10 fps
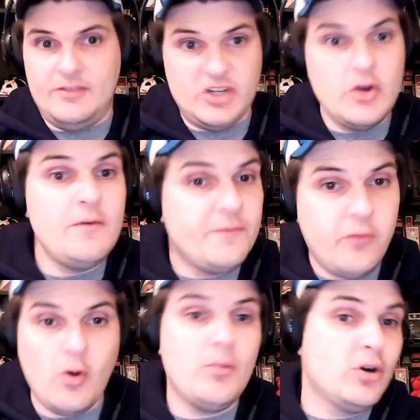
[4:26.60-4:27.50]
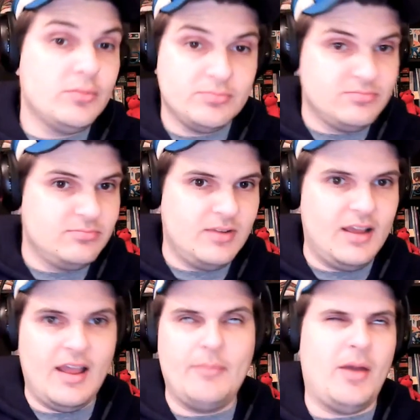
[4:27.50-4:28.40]
two former.
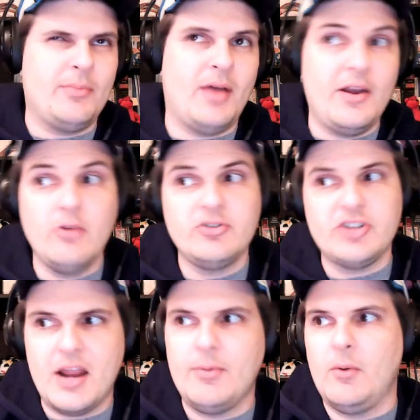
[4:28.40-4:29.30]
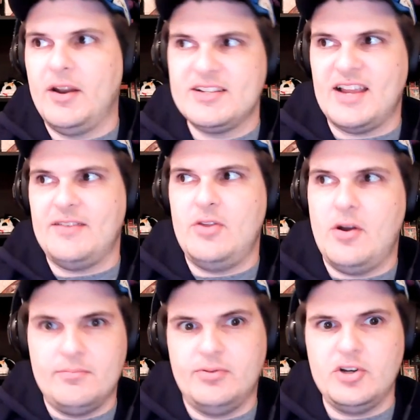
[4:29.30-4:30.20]
I, I, I know John Gabriel won executive
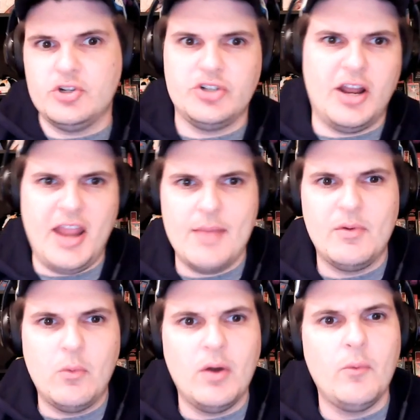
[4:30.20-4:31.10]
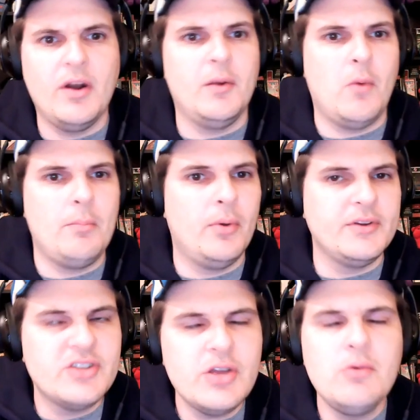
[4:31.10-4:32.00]
year. I'm pretty sure John Hammond won one at
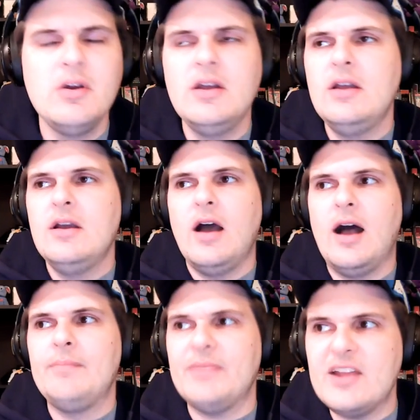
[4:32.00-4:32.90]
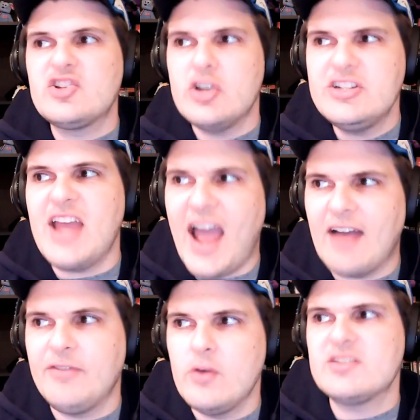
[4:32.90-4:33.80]
1.2. Um, it's good to
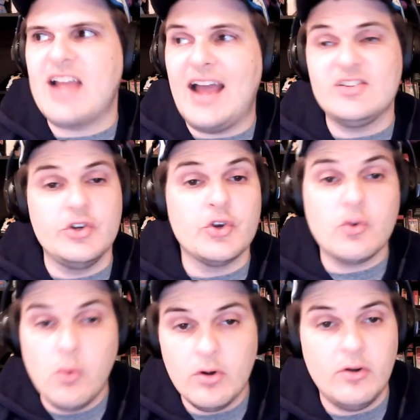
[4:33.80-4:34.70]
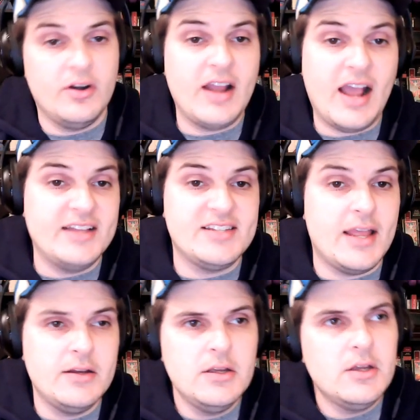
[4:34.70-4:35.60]
have those guys in your corner and guys
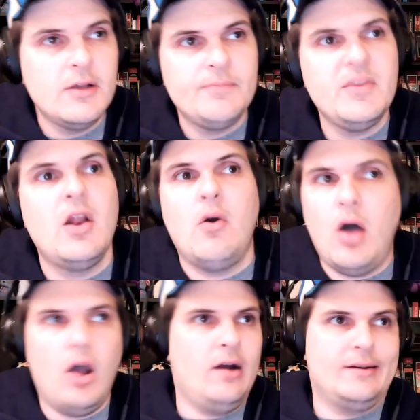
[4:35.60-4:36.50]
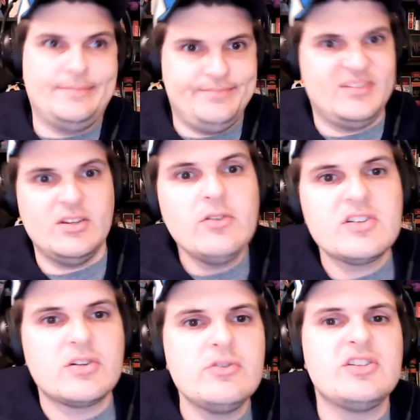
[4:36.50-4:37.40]
that you know are still
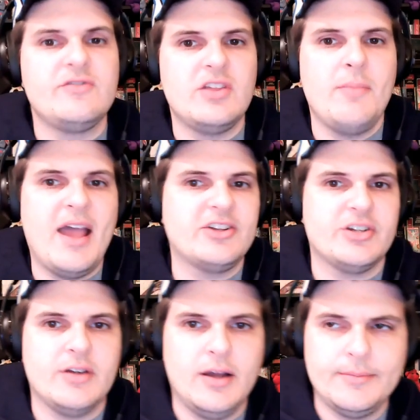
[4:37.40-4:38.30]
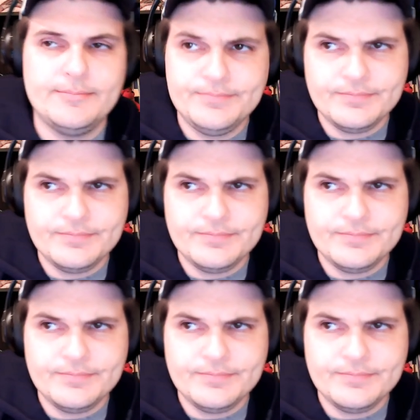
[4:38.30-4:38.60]
exclusive to the Magic. Um,